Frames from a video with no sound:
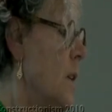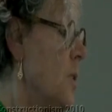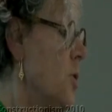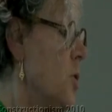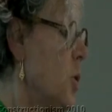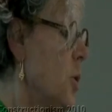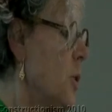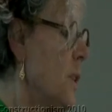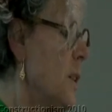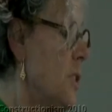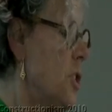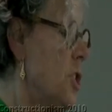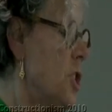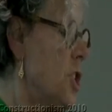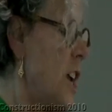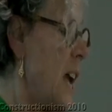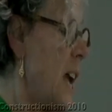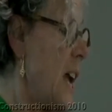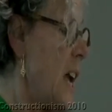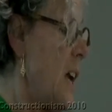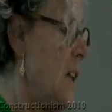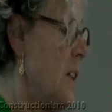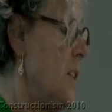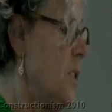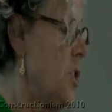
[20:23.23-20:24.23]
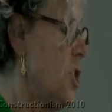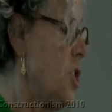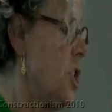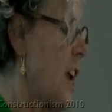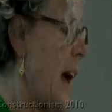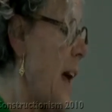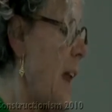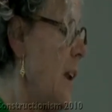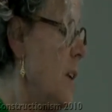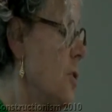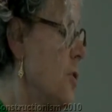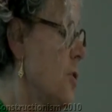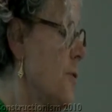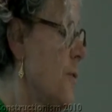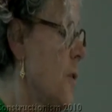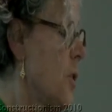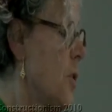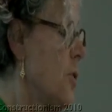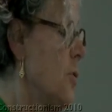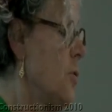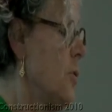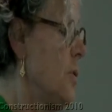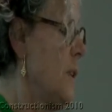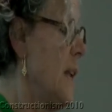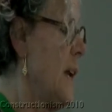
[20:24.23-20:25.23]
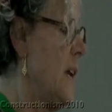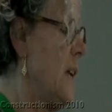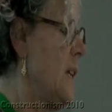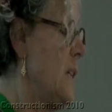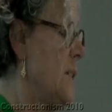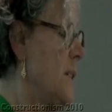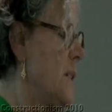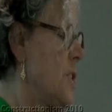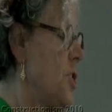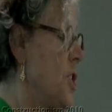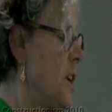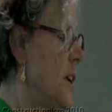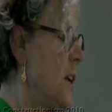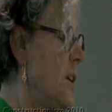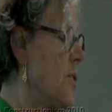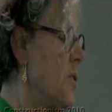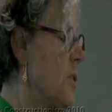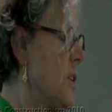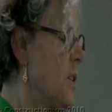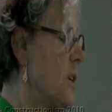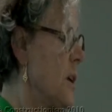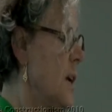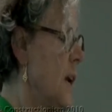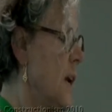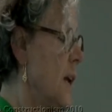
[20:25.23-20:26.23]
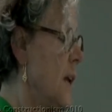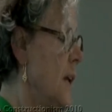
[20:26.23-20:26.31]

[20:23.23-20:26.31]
So the challenge for today's children